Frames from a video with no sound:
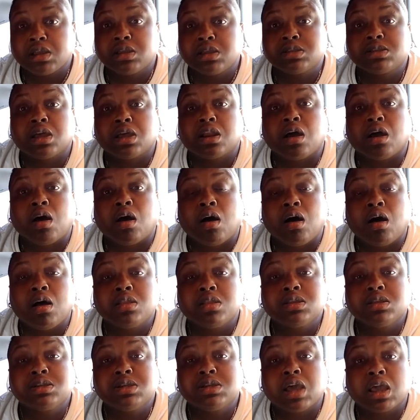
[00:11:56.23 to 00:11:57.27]
is that all
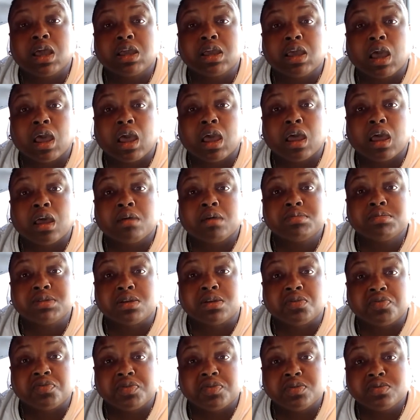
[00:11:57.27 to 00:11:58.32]
the day cabs
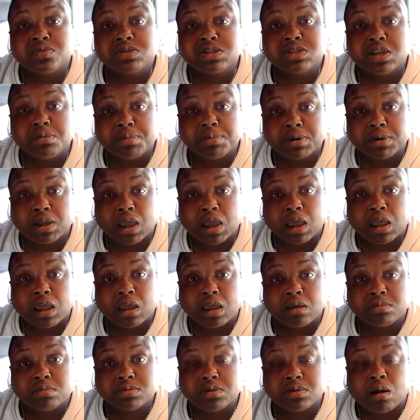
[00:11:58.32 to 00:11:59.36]
and a few sleeper
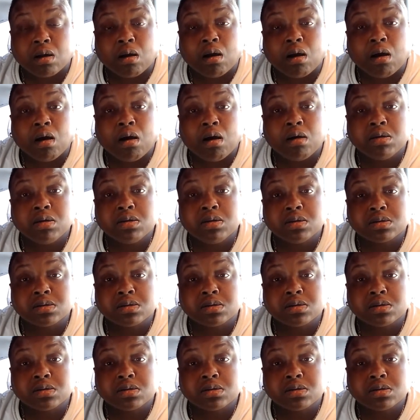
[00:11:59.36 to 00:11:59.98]
cabs are all